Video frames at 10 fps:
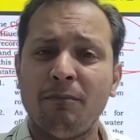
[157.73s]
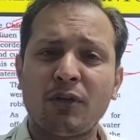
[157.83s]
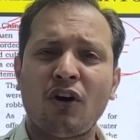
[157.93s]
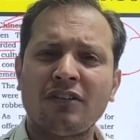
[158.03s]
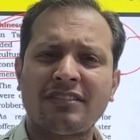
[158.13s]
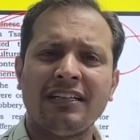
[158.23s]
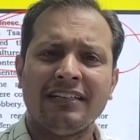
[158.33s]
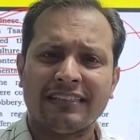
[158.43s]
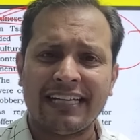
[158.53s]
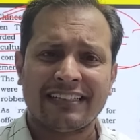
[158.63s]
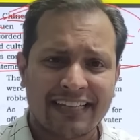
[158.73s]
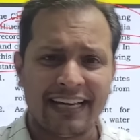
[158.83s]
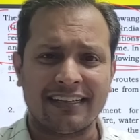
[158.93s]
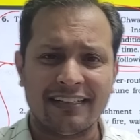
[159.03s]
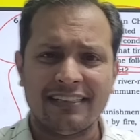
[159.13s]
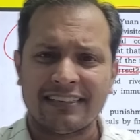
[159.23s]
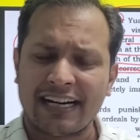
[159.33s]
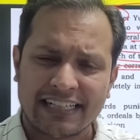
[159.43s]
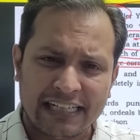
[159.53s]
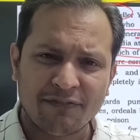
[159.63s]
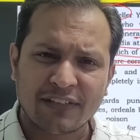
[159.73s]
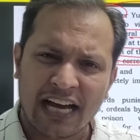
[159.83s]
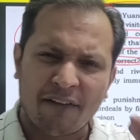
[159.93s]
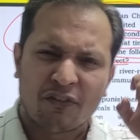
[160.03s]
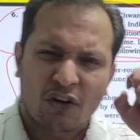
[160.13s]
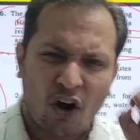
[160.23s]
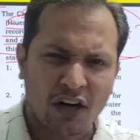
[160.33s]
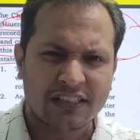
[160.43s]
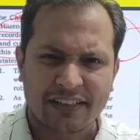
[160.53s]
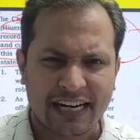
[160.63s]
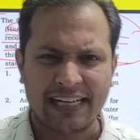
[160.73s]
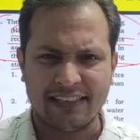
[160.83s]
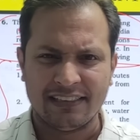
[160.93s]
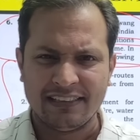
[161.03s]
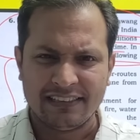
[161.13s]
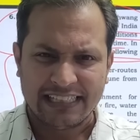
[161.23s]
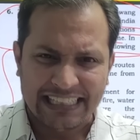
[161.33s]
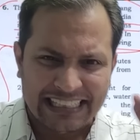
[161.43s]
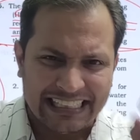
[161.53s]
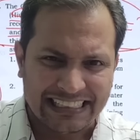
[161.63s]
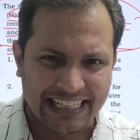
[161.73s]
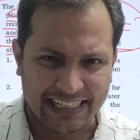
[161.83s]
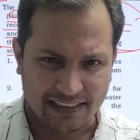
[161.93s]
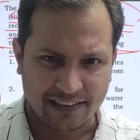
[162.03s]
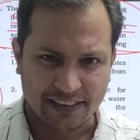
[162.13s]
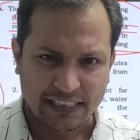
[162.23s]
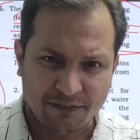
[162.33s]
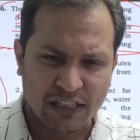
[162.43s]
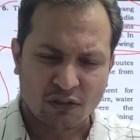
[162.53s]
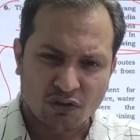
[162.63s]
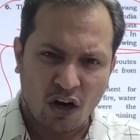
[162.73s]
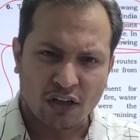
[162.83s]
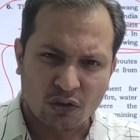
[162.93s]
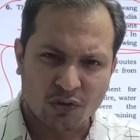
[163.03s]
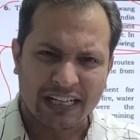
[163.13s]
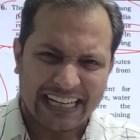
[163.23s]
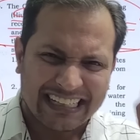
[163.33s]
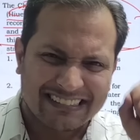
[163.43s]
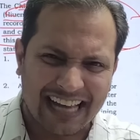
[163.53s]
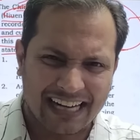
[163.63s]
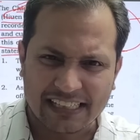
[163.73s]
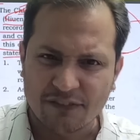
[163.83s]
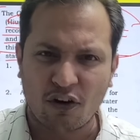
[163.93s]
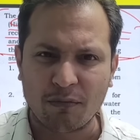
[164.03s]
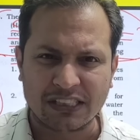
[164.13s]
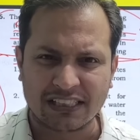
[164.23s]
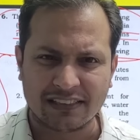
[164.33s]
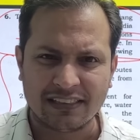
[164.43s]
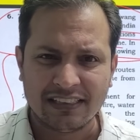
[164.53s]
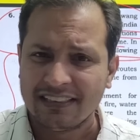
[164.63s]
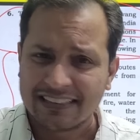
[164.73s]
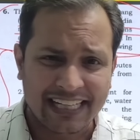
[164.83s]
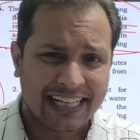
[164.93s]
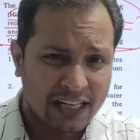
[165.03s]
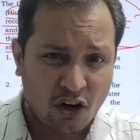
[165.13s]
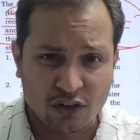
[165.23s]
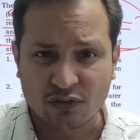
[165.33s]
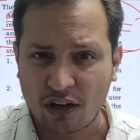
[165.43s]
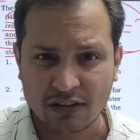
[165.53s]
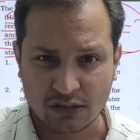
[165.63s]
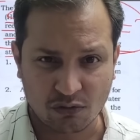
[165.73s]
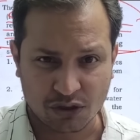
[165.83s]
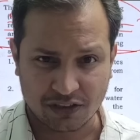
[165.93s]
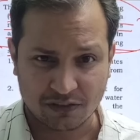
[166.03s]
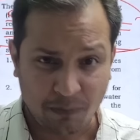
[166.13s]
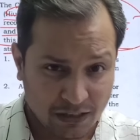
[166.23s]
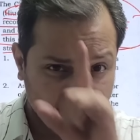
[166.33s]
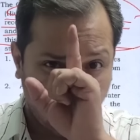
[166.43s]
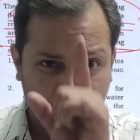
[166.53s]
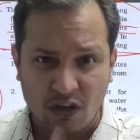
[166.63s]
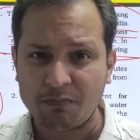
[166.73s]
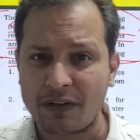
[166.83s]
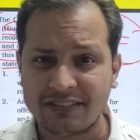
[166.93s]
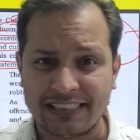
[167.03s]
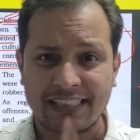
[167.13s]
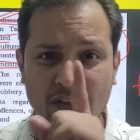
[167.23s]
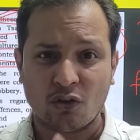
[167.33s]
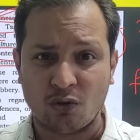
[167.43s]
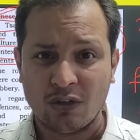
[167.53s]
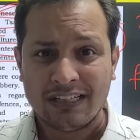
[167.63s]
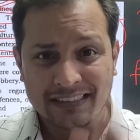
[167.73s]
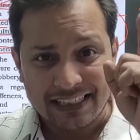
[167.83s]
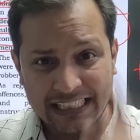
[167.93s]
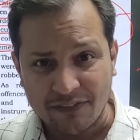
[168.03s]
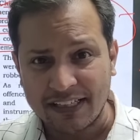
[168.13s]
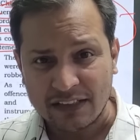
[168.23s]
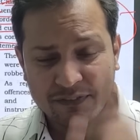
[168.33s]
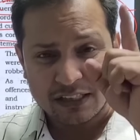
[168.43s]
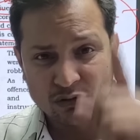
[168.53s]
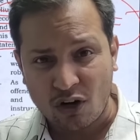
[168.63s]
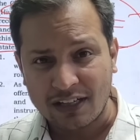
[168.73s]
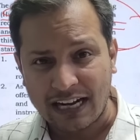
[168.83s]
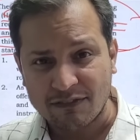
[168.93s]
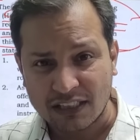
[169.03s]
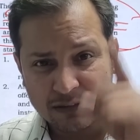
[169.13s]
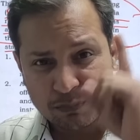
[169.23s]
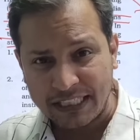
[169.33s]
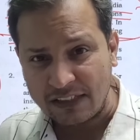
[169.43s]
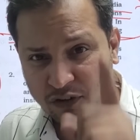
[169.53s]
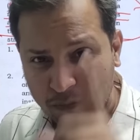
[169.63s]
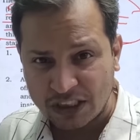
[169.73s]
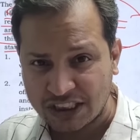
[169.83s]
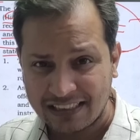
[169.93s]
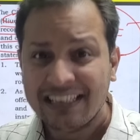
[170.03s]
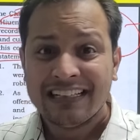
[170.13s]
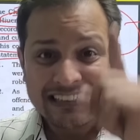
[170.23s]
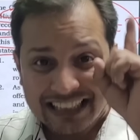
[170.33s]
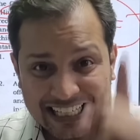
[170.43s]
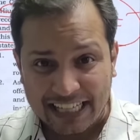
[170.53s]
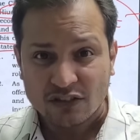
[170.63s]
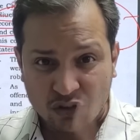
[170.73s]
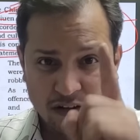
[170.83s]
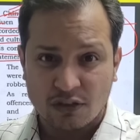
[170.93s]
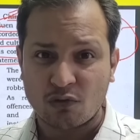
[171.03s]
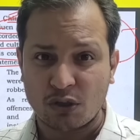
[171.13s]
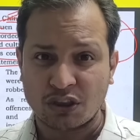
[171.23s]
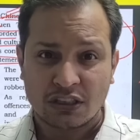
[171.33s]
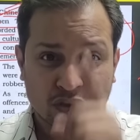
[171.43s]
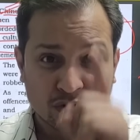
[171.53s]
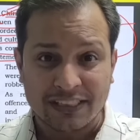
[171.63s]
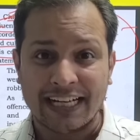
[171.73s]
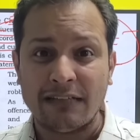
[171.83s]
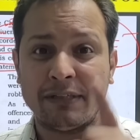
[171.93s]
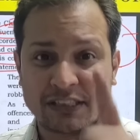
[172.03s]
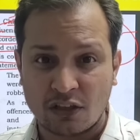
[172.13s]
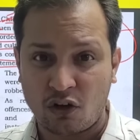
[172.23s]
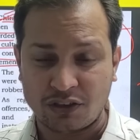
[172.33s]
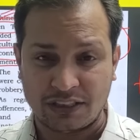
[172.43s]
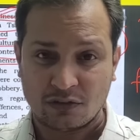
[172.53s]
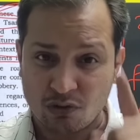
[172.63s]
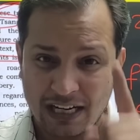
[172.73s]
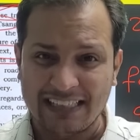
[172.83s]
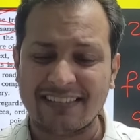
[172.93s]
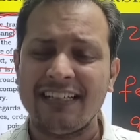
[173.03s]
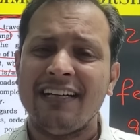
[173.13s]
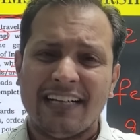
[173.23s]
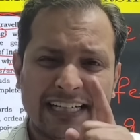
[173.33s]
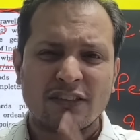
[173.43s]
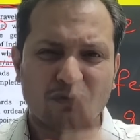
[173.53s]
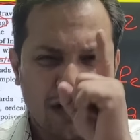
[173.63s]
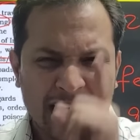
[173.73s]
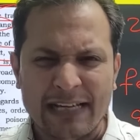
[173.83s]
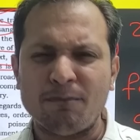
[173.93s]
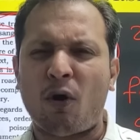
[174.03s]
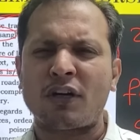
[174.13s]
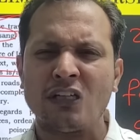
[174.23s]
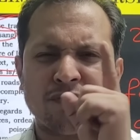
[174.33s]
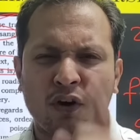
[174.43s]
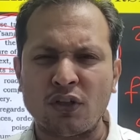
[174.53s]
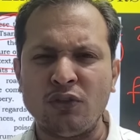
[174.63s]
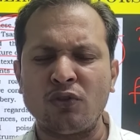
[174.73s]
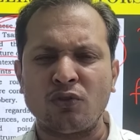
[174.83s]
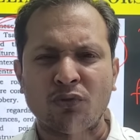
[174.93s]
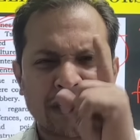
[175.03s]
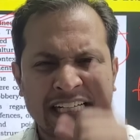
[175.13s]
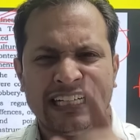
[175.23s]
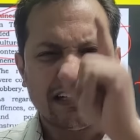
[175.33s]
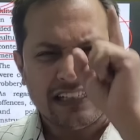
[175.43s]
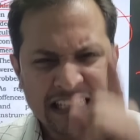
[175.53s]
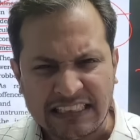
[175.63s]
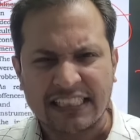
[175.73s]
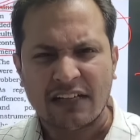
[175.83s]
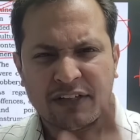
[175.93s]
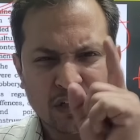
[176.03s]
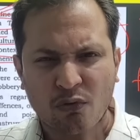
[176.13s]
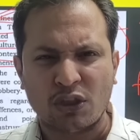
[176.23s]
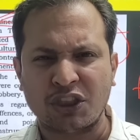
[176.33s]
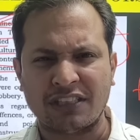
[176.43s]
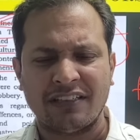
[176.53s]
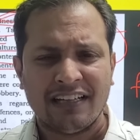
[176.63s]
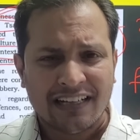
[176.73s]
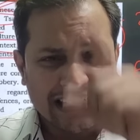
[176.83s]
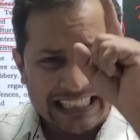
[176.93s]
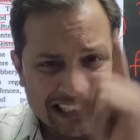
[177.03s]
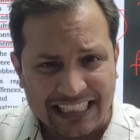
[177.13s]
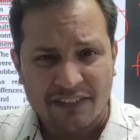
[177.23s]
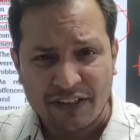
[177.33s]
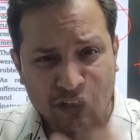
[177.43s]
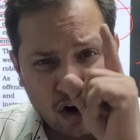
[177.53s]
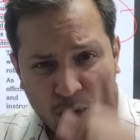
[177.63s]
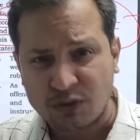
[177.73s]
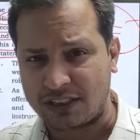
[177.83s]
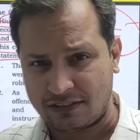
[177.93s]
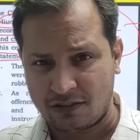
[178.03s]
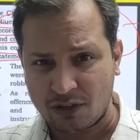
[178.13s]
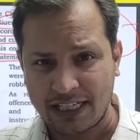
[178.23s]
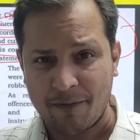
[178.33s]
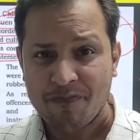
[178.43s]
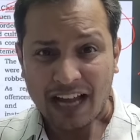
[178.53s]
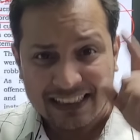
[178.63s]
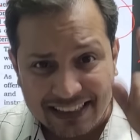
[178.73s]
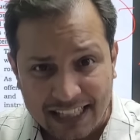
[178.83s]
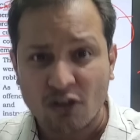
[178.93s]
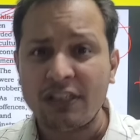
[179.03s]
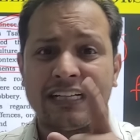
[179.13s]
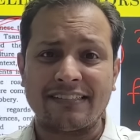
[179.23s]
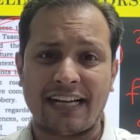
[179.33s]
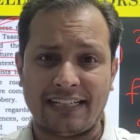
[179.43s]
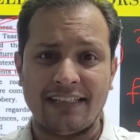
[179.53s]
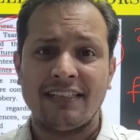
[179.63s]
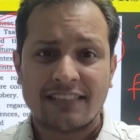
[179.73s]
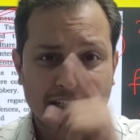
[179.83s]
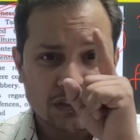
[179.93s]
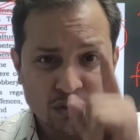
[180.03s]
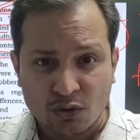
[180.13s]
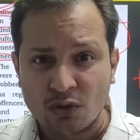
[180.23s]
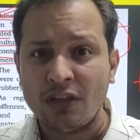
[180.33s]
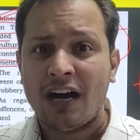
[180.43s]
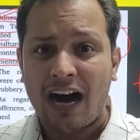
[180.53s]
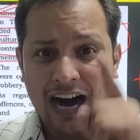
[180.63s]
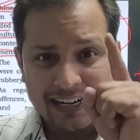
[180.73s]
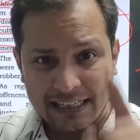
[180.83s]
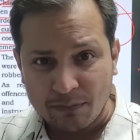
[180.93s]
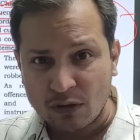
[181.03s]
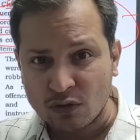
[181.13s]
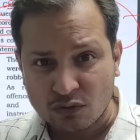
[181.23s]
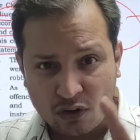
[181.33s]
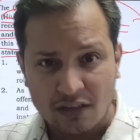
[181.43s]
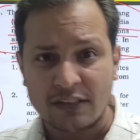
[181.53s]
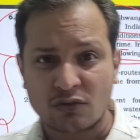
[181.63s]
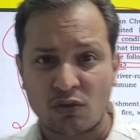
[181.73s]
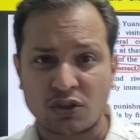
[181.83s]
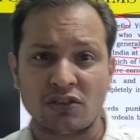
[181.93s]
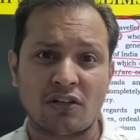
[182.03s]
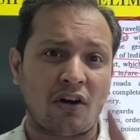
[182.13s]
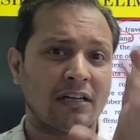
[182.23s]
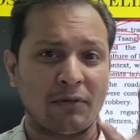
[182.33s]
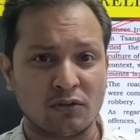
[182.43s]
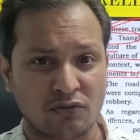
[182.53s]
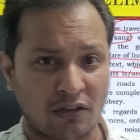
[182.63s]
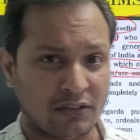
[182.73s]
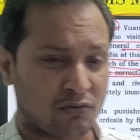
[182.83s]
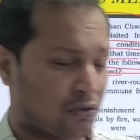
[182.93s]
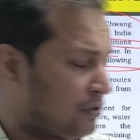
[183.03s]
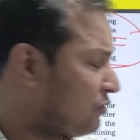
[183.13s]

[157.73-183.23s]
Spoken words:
Because they think that if they have not read in detail, if they do not know the exact information, they cannot solve the questions. But top 1%, they know that even if they do not have the complete information, they can solve the question using elimination logic. So guys, it is very important for you to read each and every question, each every option, okay, and then only decide that you are able to solve this question or not able to solve this question.